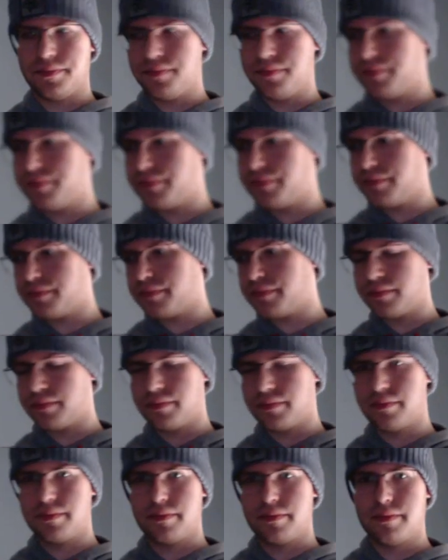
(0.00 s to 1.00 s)

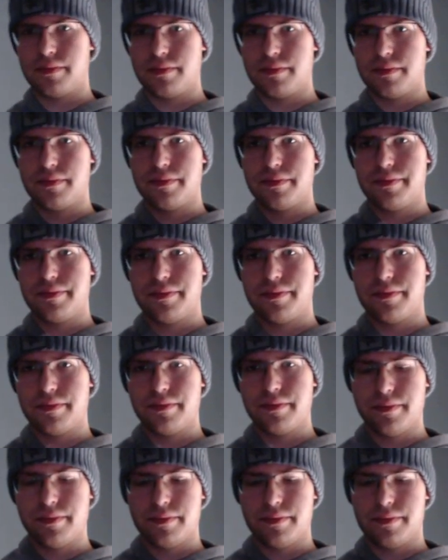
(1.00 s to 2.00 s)

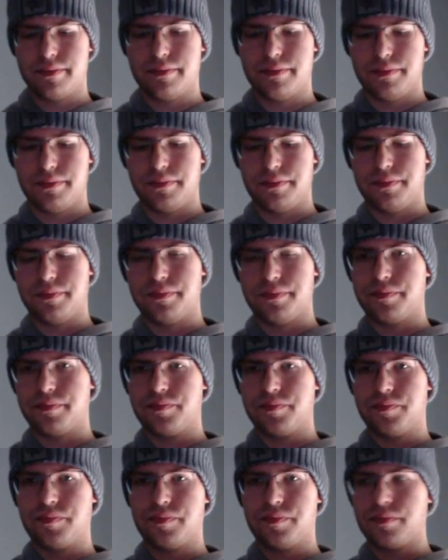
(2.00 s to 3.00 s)

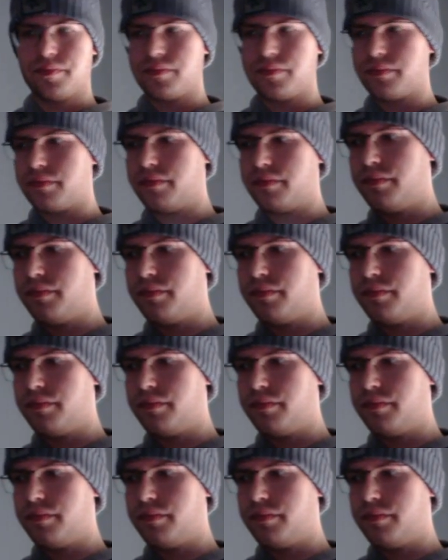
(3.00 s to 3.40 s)
Nobody speaks.